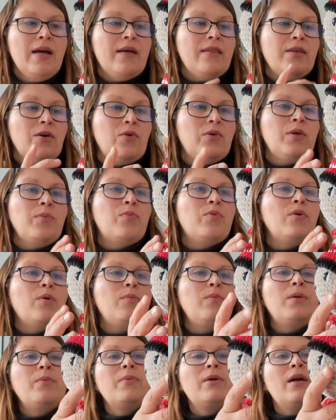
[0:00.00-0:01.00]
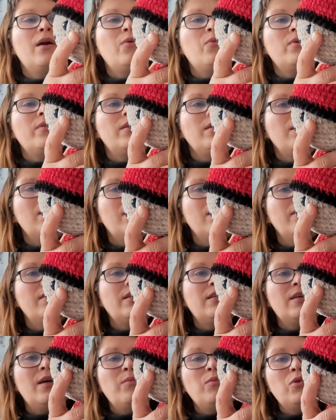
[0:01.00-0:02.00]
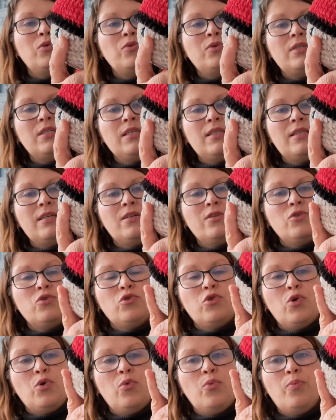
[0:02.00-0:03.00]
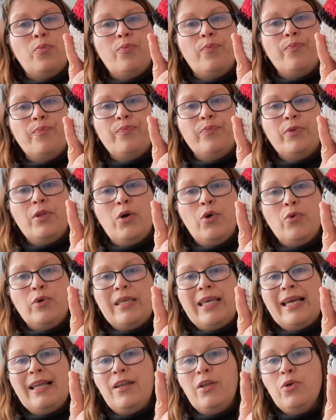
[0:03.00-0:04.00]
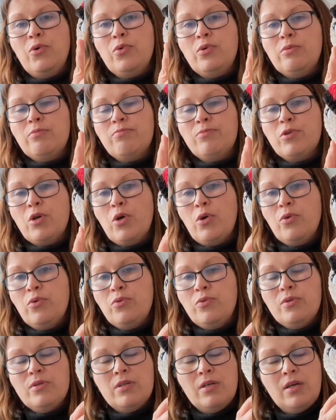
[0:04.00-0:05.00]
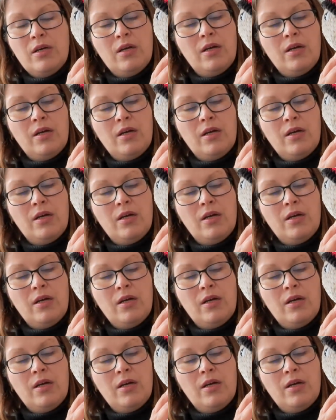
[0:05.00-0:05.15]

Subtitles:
The only problem, yeah, with the yarn that I'm using, there's no yellow tones.